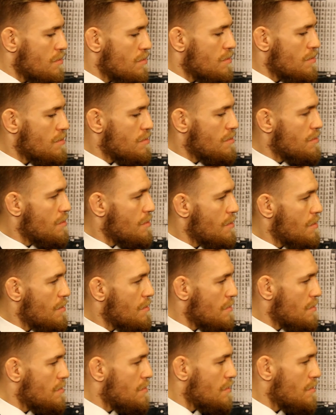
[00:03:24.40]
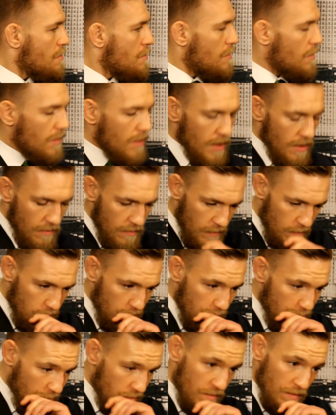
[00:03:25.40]
with his opponents. Well, he brought
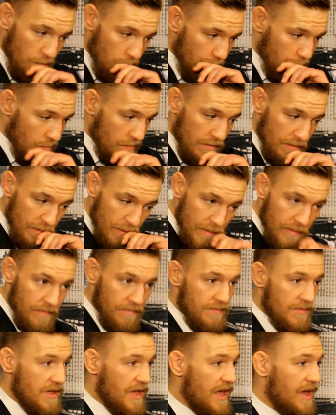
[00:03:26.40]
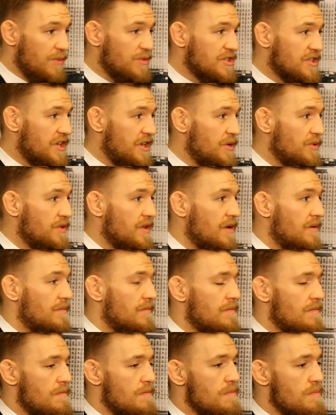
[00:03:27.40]
a poster to your fight. Yeah, it was cute.
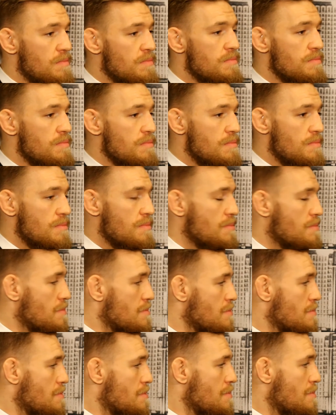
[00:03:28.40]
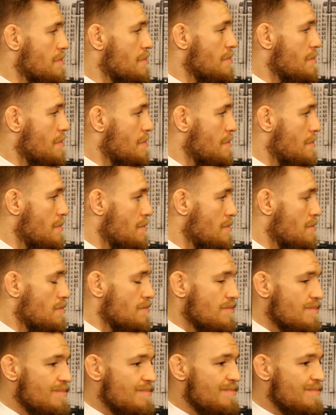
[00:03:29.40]
How did you see
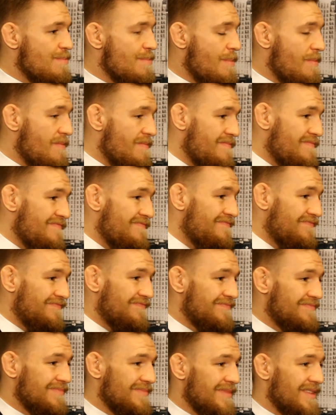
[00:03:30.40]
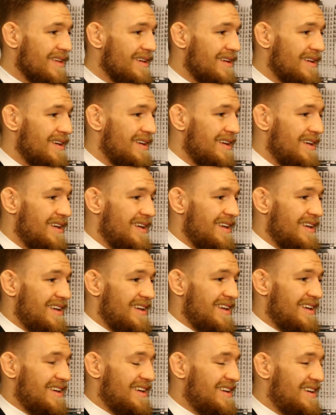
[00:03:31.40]
that? Do you think you were kind of getting to his
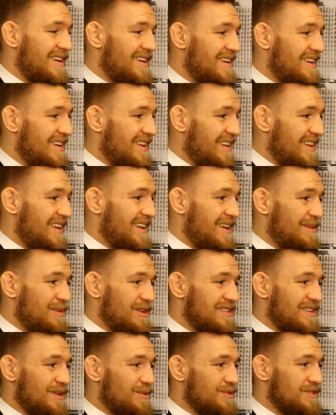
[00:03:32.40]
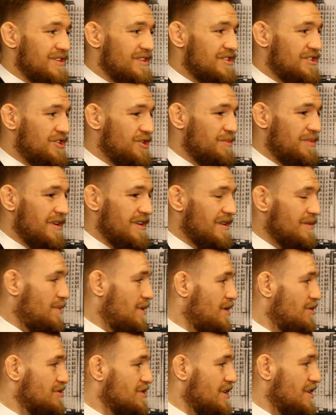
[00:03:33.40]
mind? I thought it was a stupid
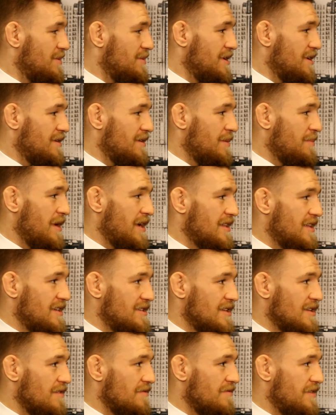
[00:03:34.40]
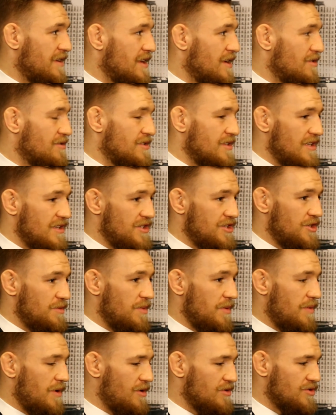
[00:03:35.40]
little poster. I mean, they make these little videos and these
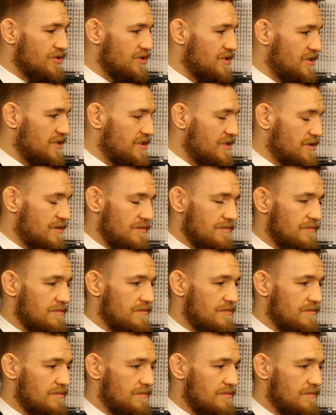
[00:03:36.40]
stupid posters. It's